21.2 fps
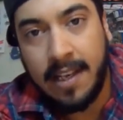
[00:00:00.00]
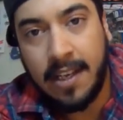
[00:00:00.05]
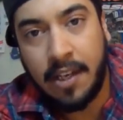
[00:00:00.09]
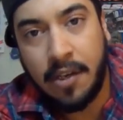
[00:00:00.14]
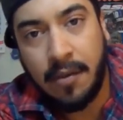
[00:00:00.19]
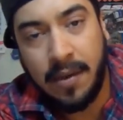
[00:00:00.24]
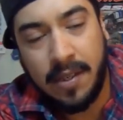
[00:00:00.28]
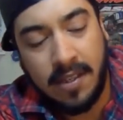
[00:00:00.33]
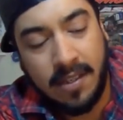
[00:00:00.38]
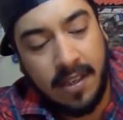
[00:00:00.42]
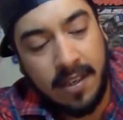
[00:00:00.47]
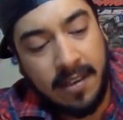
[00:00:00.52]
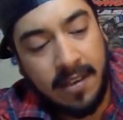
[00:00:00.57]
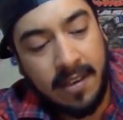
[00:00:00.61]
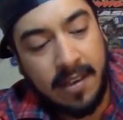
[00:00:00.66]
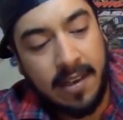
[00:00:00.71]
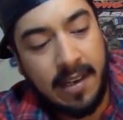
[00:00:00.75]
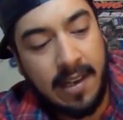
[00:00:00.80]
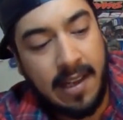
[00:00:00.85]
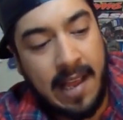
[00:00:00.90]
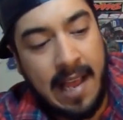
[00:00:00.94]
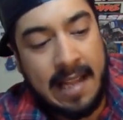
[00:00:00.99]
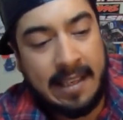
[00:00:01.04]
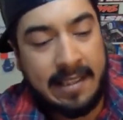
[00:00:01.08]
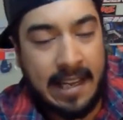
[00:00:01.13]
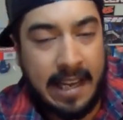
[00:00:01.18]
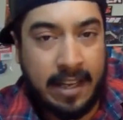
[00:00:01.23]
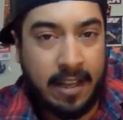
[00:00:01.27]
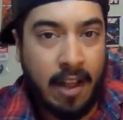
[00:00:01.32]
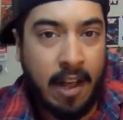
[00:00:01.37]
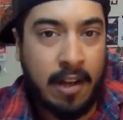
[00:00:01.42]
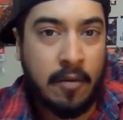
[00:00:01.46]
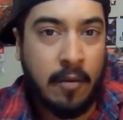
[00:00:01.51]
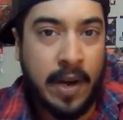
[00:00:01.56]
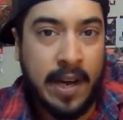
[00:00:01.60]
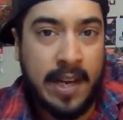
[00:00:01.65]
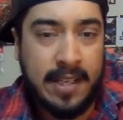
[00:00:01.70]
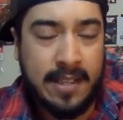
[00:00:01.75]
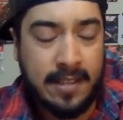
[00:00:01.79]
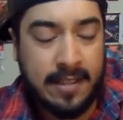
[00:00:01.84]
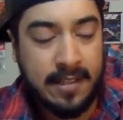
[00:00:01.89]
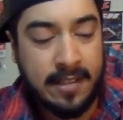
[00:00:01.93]
and twist it
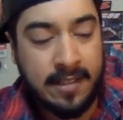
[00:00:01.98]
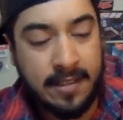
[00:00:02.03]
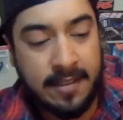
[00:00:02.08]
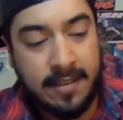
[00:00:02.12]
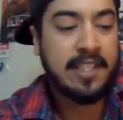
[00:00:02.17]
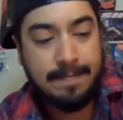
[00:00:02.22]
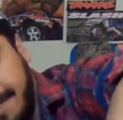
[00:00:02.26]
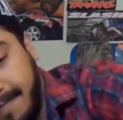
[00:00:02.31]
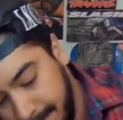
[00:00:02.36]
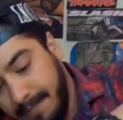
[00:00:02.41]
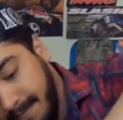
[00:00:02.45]
anti-clockwise. And